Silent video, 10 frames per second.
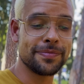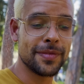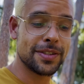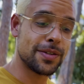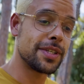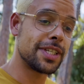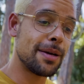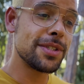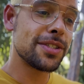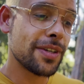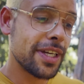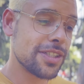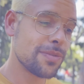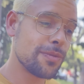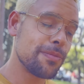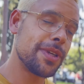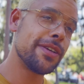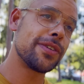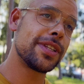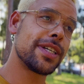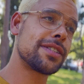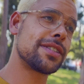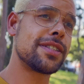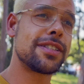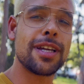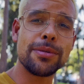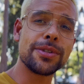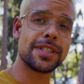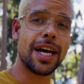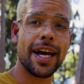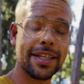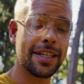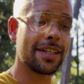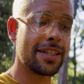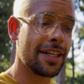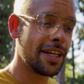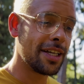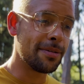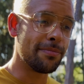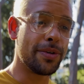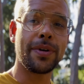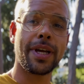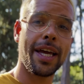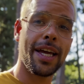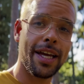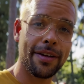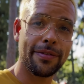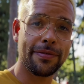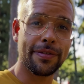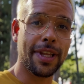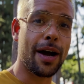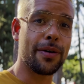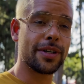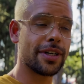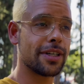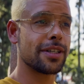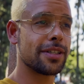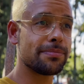So the demonstration will be for this double-sided bouquet flower